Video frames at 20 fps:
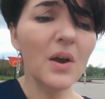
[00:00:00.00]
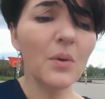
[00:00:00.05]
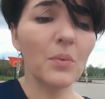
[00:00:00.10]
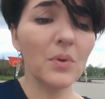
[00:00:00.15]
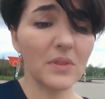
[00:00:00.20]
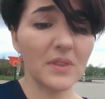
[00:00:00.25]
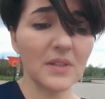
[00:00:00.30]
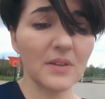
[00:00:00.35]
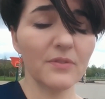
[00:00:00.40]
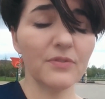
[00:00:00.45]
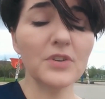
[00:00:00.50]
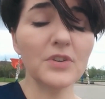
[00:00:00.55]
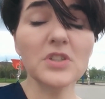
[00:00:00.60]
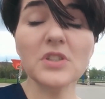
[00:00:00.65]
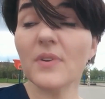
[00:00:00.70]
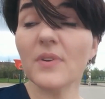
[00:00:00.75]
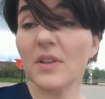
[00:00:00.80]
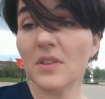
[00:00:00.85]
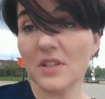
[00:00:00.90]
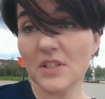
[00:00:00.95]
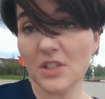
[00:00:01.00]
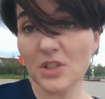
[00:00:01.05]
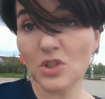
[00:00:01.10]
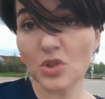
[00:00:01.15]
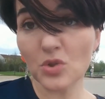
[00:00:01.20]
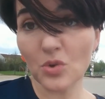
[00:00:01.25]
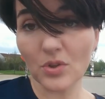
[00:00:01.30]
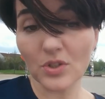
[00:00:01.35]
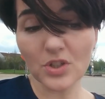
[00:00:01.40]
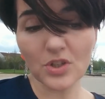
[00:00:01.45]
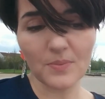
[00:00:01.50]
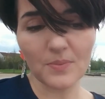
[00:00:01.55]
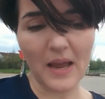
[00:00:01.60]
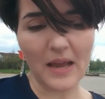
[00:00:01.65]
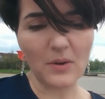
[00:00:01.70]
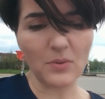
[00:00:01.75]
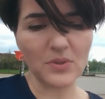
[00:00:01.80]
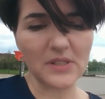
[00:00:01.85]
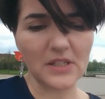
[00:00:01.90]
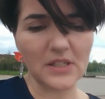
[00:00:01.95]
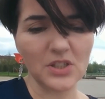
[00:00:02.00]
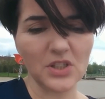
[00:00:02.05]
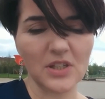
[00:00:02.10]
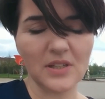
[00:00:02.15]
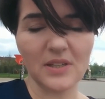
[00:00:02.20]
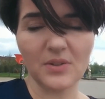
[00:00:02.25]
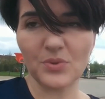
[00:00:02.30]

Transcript: Well, first of all, this is short-term acquisition.